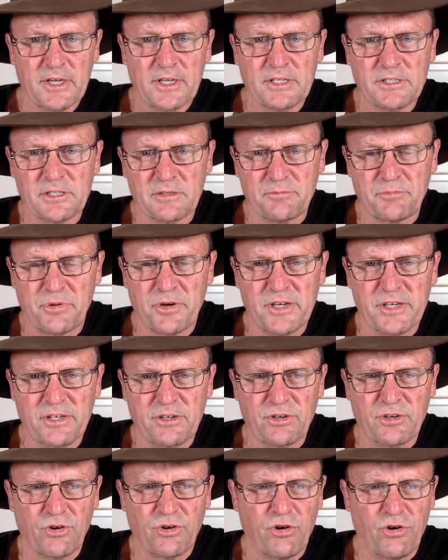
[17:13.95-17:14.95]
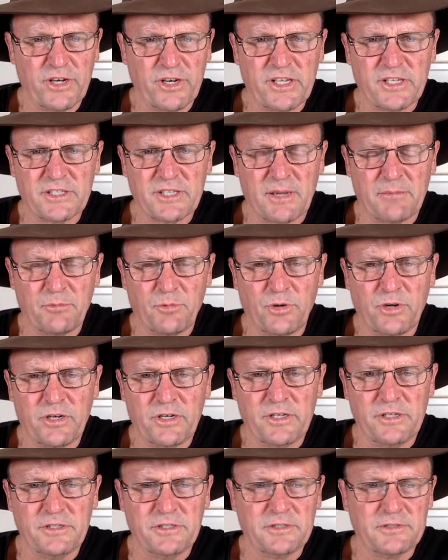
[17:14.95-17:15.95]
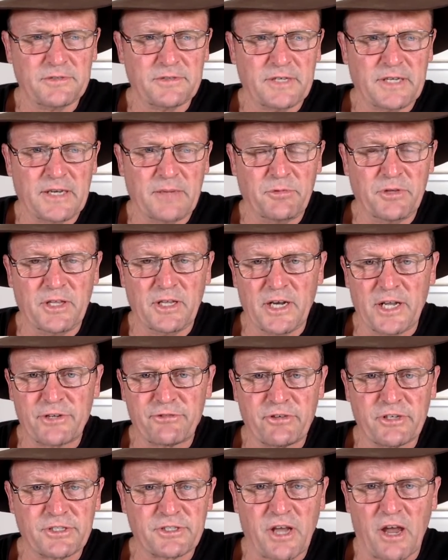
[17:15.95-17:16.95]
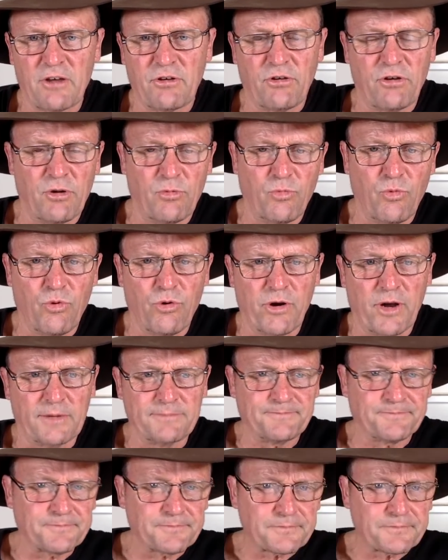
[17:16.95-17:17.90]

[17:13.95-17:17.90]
Is it pre ninety or something? What it is uh, where the electrics don't like water.